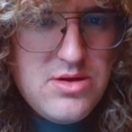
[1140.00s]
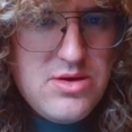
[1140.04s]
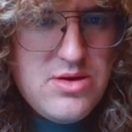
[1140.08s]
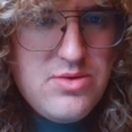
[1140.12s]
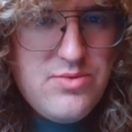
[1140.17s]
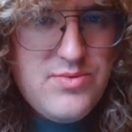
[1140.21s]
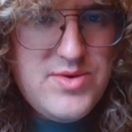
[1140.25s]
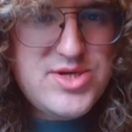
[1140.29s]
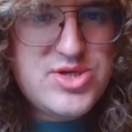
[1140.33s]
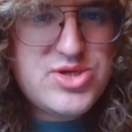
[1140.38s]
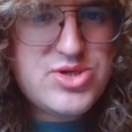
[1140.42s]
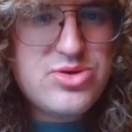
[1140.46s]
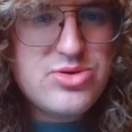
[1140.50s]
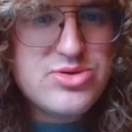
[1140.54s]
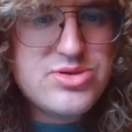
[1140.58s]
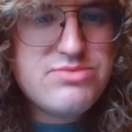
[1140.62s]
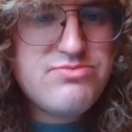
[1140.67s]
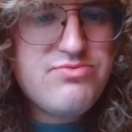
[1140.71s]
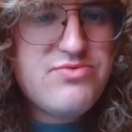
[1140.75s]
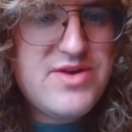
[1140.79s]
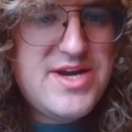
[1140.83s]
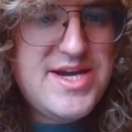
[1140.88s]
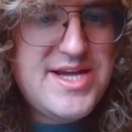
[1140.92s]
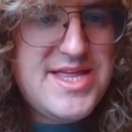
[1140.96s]
Which
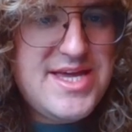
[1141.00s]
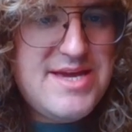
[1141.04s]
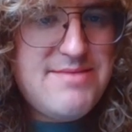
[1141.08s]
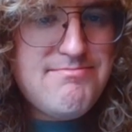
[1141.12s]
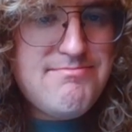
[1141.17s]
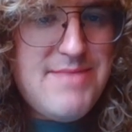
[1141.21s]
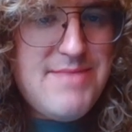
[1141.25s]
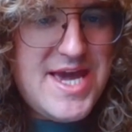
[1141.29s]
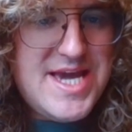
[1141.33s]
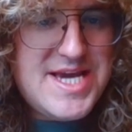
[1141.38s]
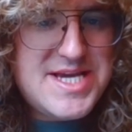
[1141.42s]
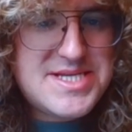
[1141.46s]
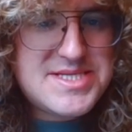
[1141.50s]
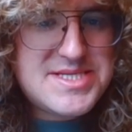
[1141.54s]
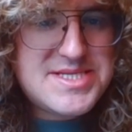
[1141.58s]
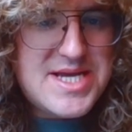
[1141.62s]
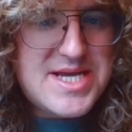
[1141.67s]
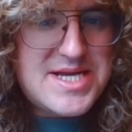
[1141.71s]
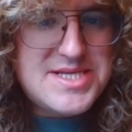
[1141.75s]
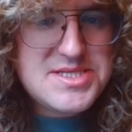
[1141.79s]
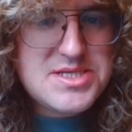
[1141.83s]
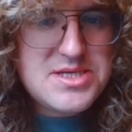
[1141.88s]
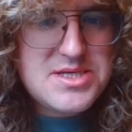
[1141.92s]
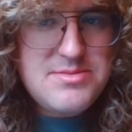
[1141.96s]
doesn't really make
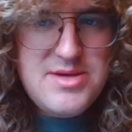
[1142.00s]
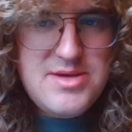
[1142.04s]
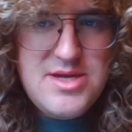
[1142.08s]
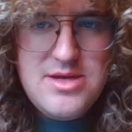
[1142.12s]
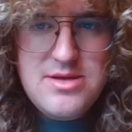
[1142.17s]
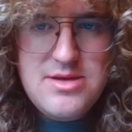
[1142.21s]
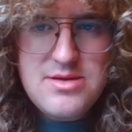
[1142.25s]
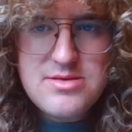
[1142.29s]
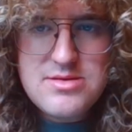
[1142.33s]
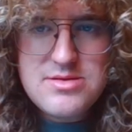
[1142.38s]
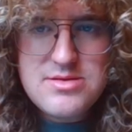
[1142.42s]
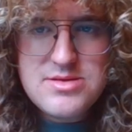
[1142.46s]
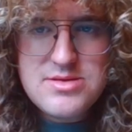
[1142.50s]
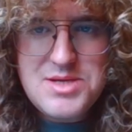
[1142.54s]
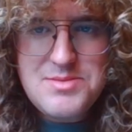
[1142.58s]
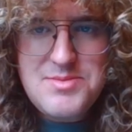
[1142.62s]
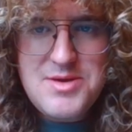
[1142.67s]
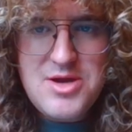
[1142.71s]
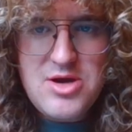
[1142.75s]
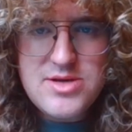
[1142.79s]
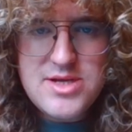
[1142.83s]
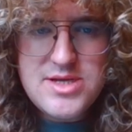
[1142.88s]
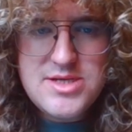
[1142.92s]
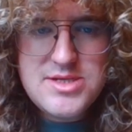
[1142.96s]
sense to me, to be
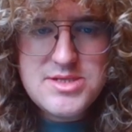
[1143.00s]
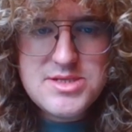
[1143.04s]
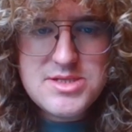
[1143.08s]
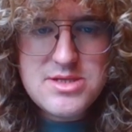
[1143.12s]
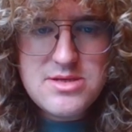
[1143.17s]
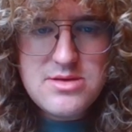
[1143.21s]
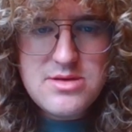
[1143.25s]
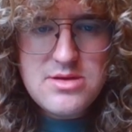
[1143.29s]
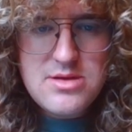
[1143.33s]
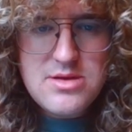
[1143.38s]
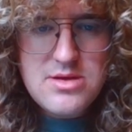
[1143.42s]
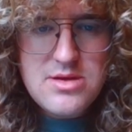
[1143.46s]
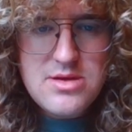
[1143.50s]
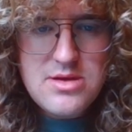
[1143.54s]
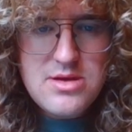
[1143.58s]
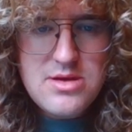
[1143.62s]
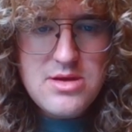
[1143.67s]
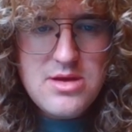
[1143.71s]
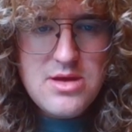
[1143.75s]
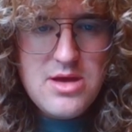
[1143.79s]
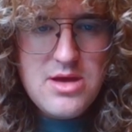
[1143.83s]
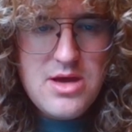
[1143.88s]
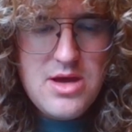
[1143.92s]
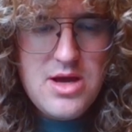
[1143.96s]
honest.
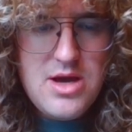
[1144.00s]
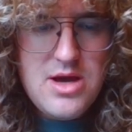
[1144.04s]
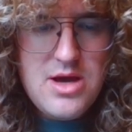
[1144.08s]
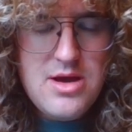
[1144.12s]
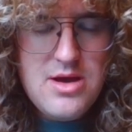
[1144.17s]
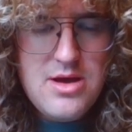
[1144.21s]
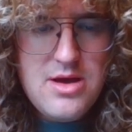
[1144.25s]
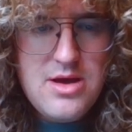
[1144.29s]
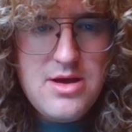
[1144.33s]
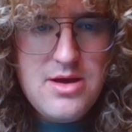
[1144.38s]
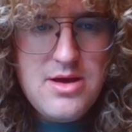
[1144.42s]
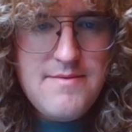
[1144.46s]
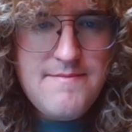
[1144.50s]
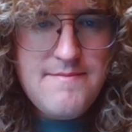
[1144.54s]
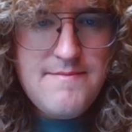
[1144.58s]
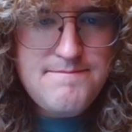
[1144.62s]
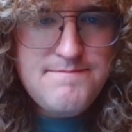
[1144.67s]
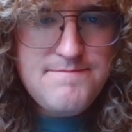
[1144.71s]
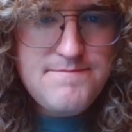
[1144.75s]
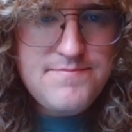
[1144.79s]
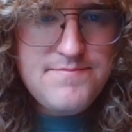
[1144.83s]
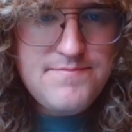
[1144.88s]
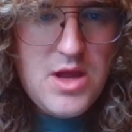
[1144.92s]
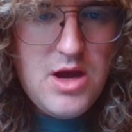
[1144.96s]
Oh,
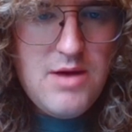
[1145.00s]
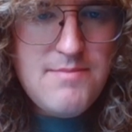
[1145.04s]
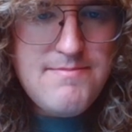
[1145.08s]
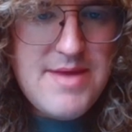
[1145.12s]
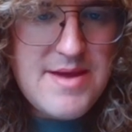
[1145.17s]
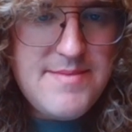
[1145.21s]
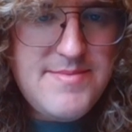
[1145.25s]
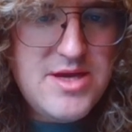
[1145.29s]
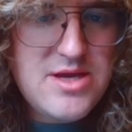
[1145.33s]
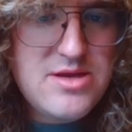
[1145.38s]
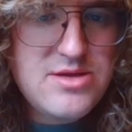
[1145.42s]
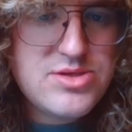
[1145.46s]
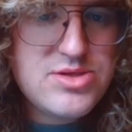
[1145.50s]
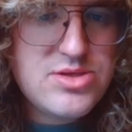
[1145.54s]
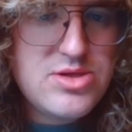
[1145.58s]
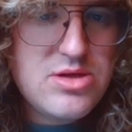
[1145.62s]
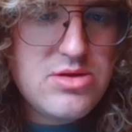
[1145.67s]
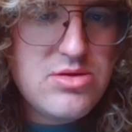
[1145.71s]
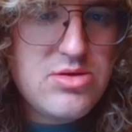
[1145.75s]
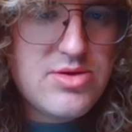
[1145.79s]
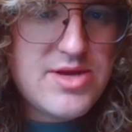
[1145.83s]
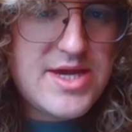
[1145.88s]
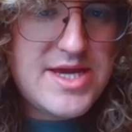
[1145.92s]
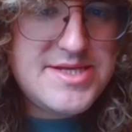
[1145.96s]
maybe you're
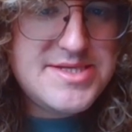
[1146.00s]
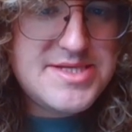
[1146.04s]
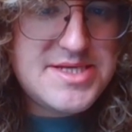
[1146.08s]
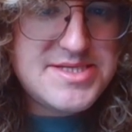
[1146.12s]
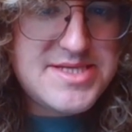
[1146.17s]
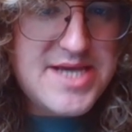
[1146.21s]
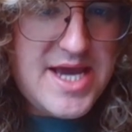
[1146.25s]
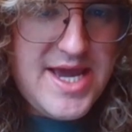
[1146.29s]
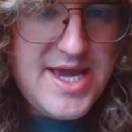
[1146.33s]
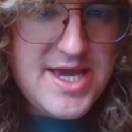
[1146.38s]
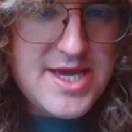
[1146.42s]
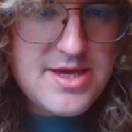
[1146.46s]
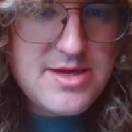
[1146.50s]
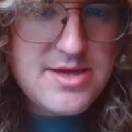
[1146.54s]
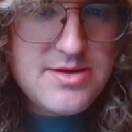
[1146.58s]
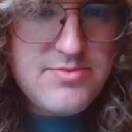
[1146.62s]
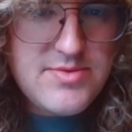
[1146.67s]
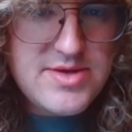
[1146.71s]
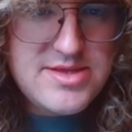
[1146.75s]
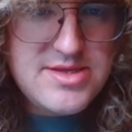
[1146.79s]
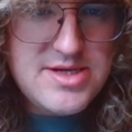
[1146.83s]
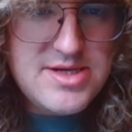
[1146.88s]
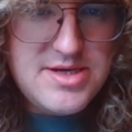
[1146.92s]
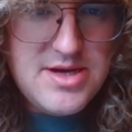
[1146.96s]
looking to take
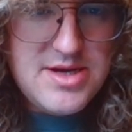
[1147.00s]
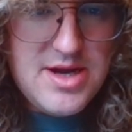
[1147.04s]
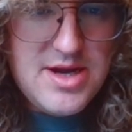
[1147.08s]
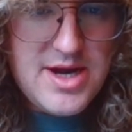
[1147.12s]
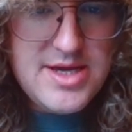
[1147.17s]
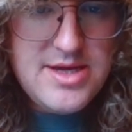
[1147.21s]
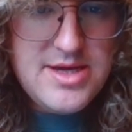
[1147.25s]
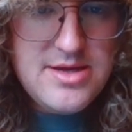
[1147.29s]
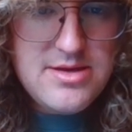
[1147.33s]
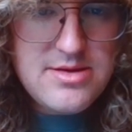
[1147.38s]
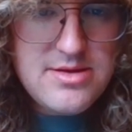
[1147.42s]
with the knight.